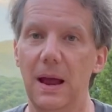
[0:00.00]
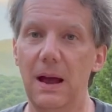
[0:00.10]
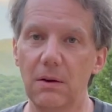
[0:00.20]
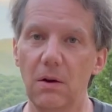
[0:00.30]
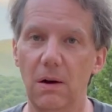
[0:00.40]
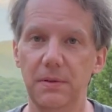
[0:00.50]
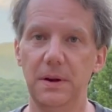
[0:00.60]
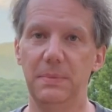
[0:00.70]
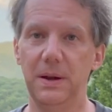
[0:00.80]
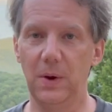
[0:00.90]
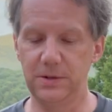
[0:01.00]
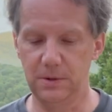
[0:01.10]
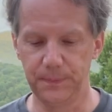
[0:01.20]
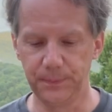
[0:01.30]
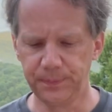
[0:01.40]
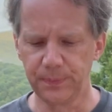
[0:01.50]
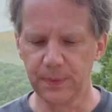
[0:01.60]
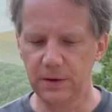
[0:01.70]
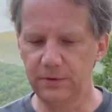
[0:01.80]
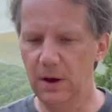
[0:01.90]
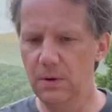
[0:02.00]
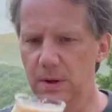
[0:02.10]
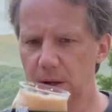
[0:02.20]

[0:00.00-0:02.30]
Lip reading: alcohol than a Budweiser. So,